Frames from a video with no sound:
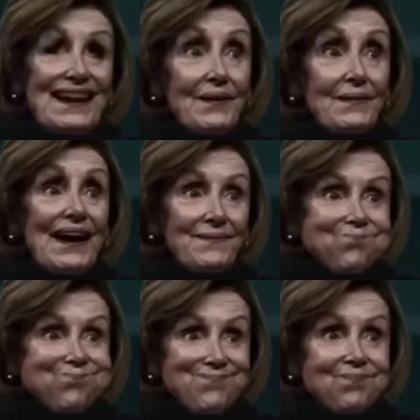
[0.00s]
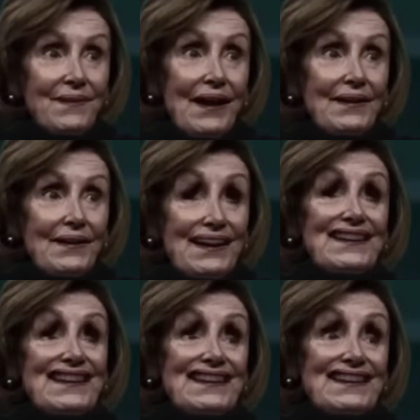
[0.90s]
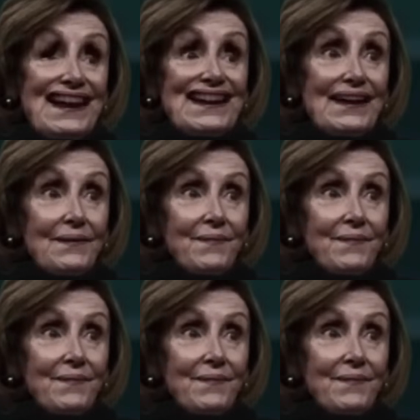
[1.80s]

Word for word: than two weeks away. Sorry, Nancy.